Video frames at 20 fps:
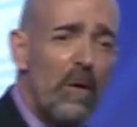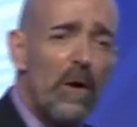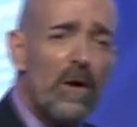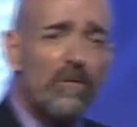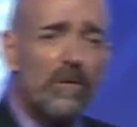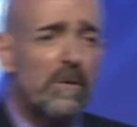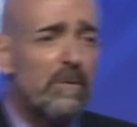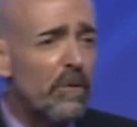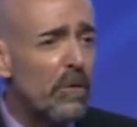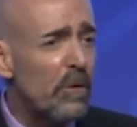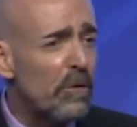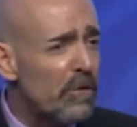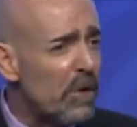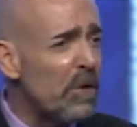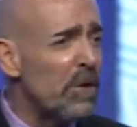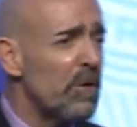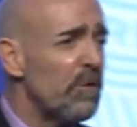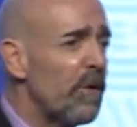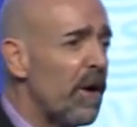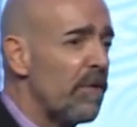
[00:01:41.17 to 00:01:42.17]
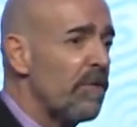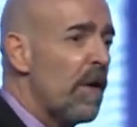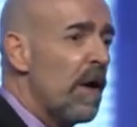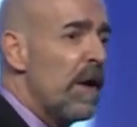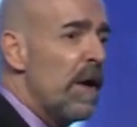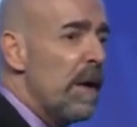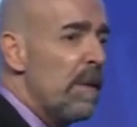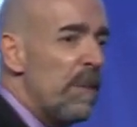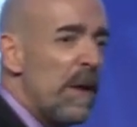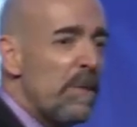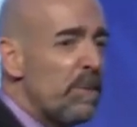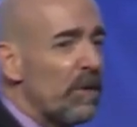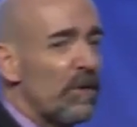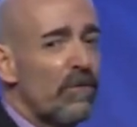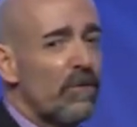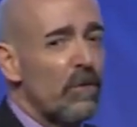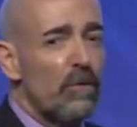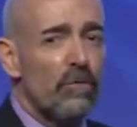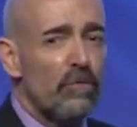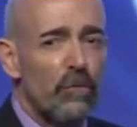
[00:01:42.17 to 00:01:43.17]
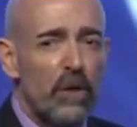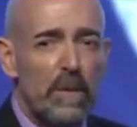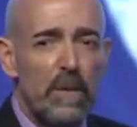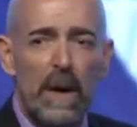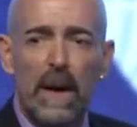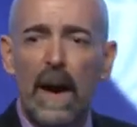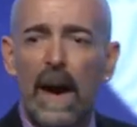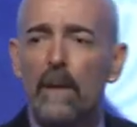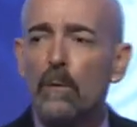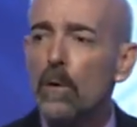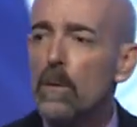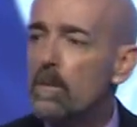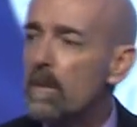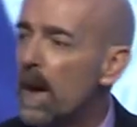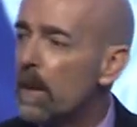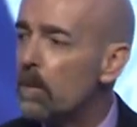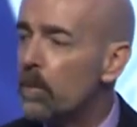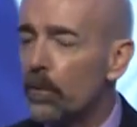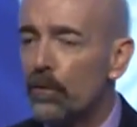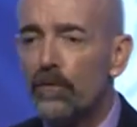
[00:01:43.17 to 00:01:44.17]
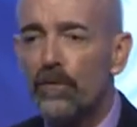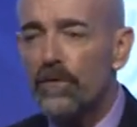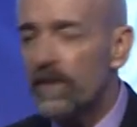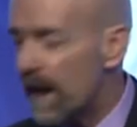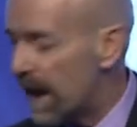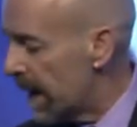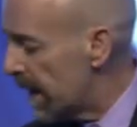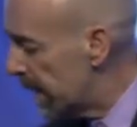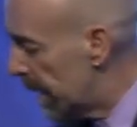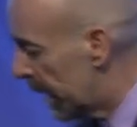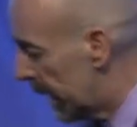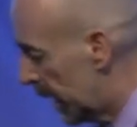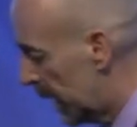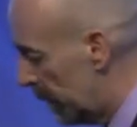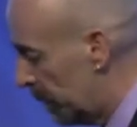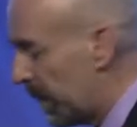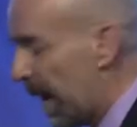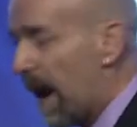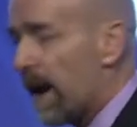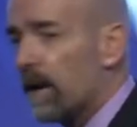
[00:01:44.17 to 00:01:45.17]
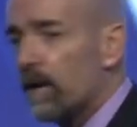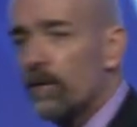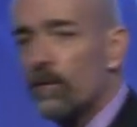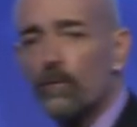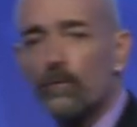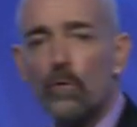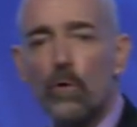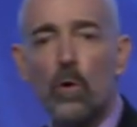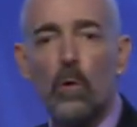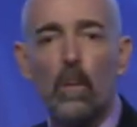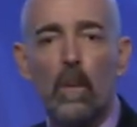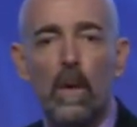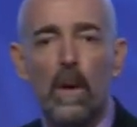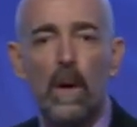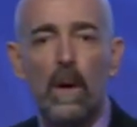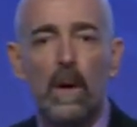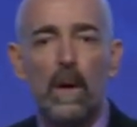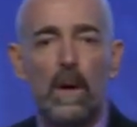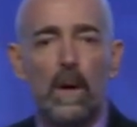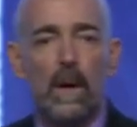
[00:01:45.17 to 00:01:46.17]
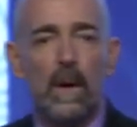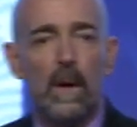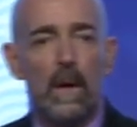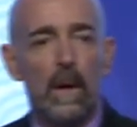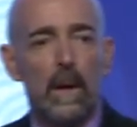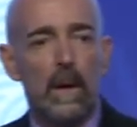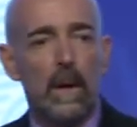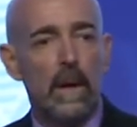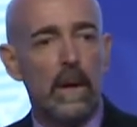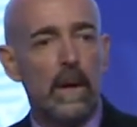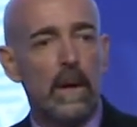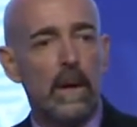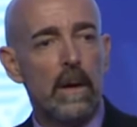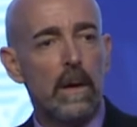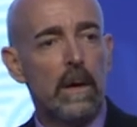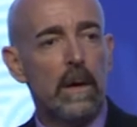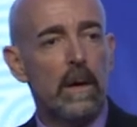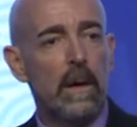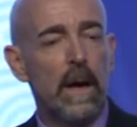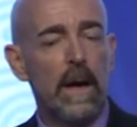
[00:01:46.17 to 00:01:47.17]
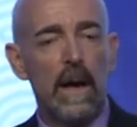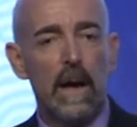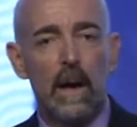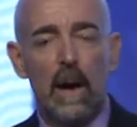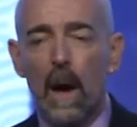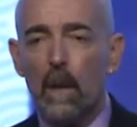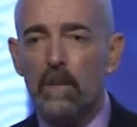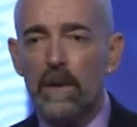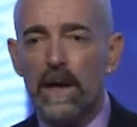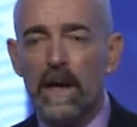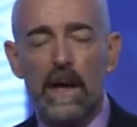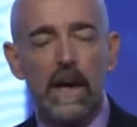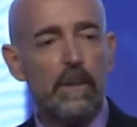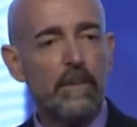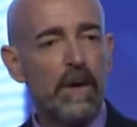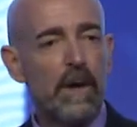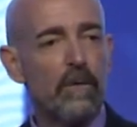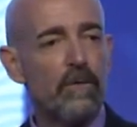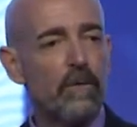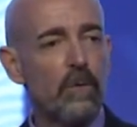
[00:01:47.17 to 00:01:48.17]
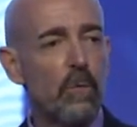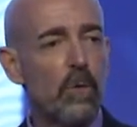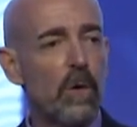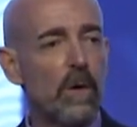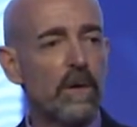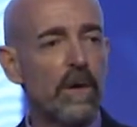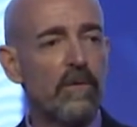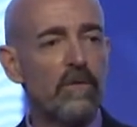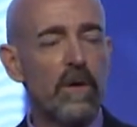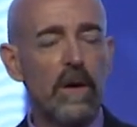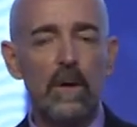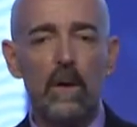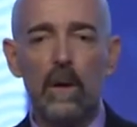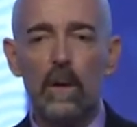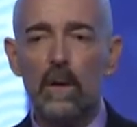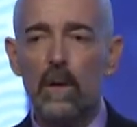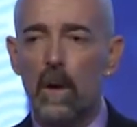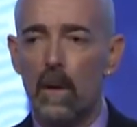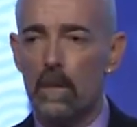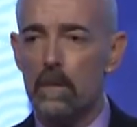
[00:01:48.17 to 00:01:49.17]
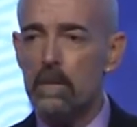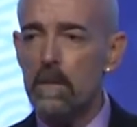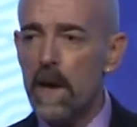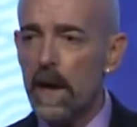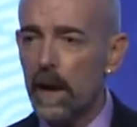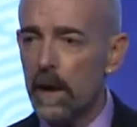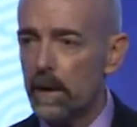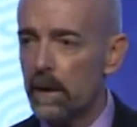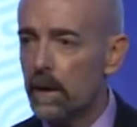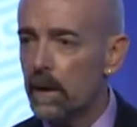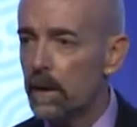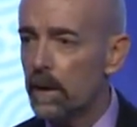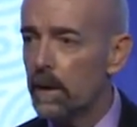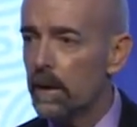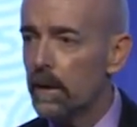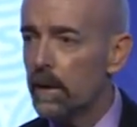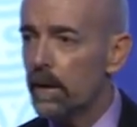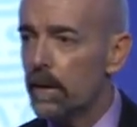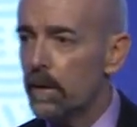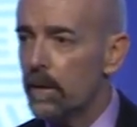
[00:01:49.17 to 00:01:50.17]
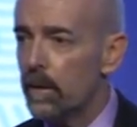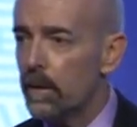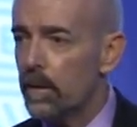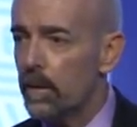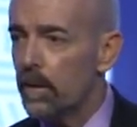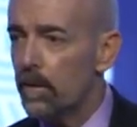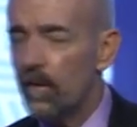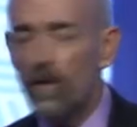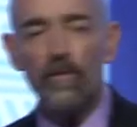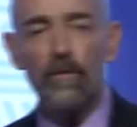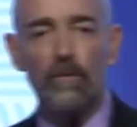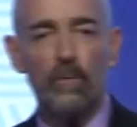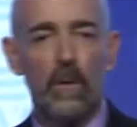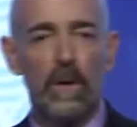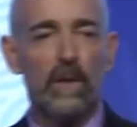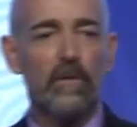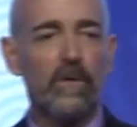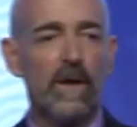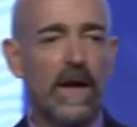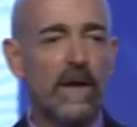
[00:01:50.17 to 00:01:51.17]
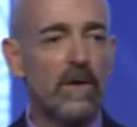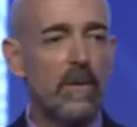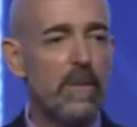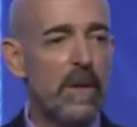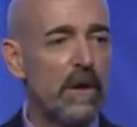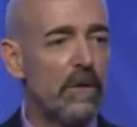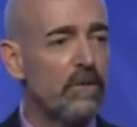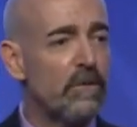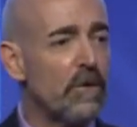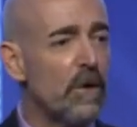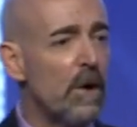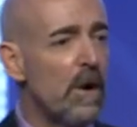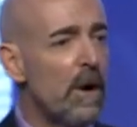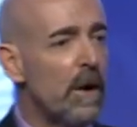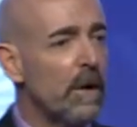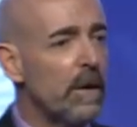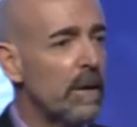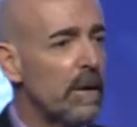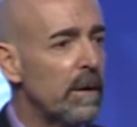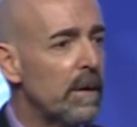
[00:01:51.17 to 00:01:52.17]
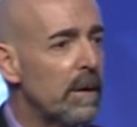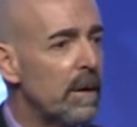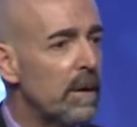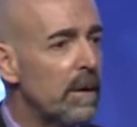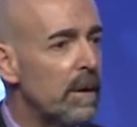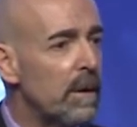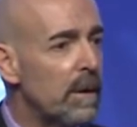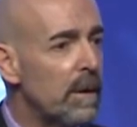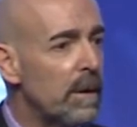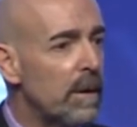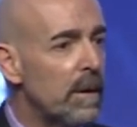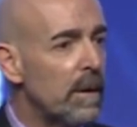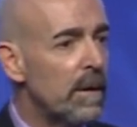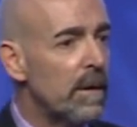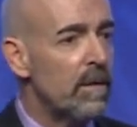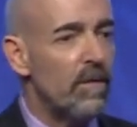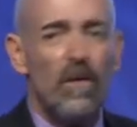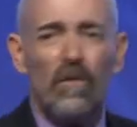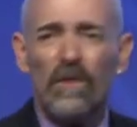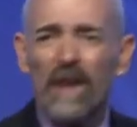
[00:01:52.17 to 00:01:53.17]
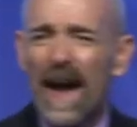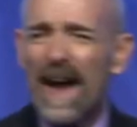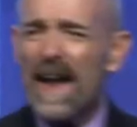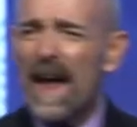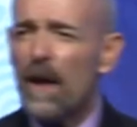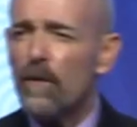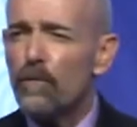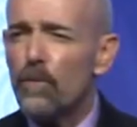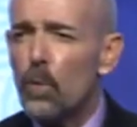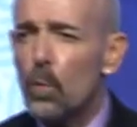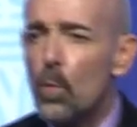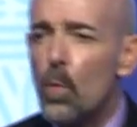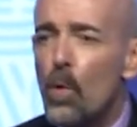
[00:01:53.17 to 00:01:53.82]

They're asking for his autograph. People are still screaming. I remember standing in the back of the room, and I'm leaning up against the wall, and they said, "Oh, man, this is what it's like to be a star. This guy has the